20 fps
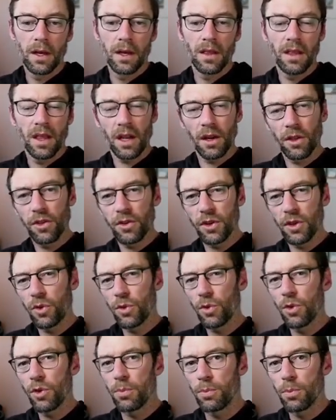Then I'll think
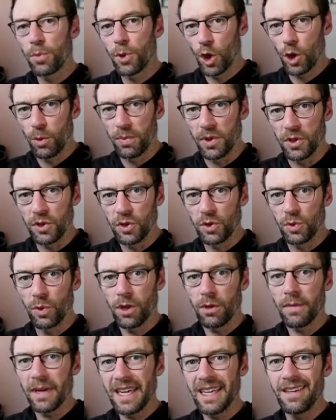through the purpose. What
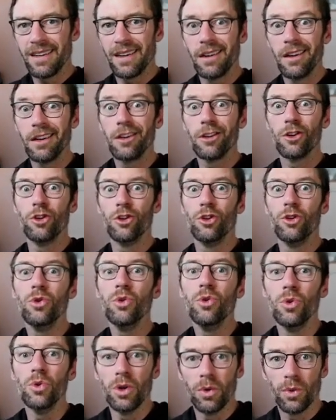am I intending to
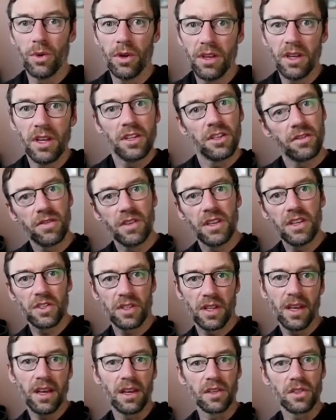do with each of these
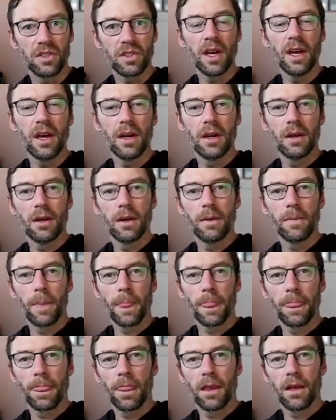things?
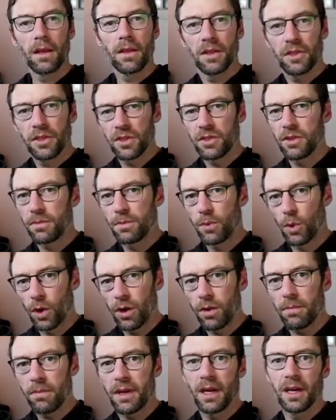This is
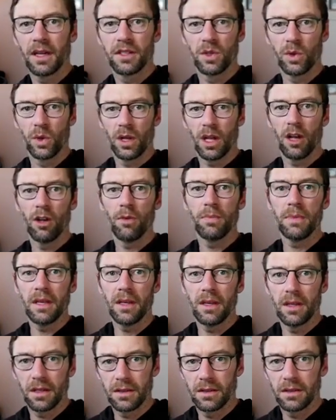important because it will help
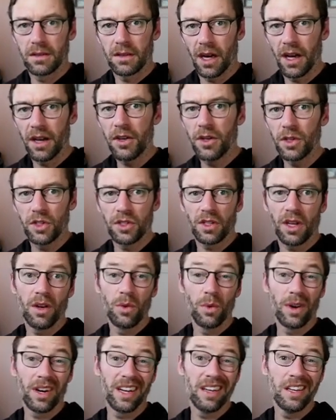me understand
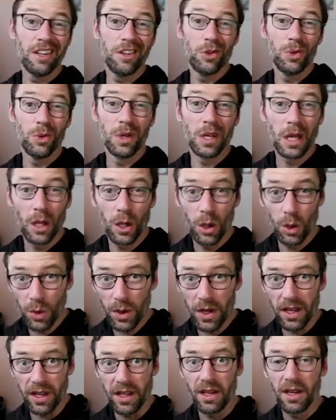what I need to include
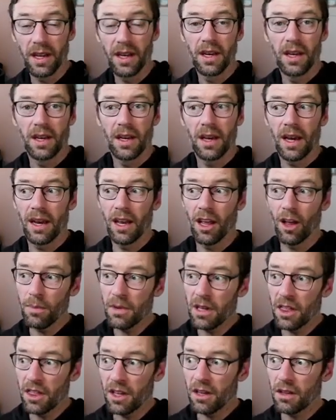in it and help
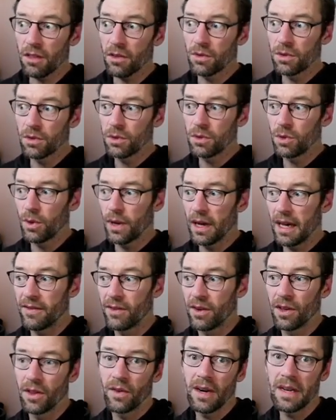me think through, do I have
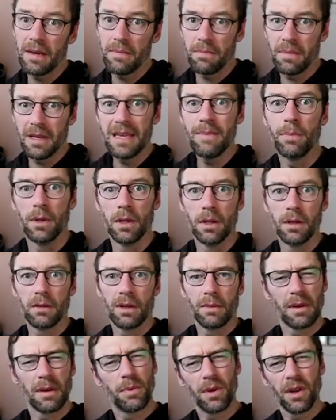all the right people?
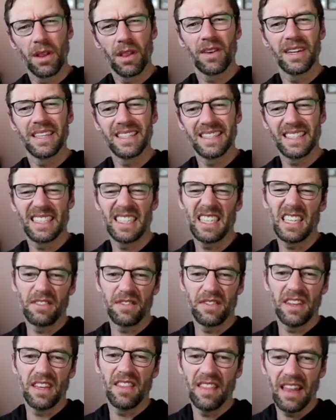Am I putting the right stuff
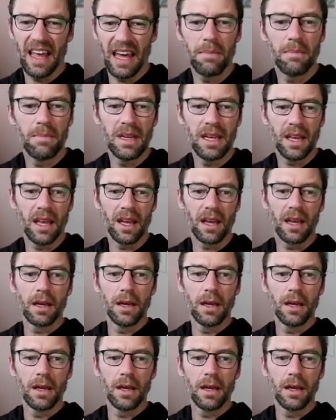in that meeting?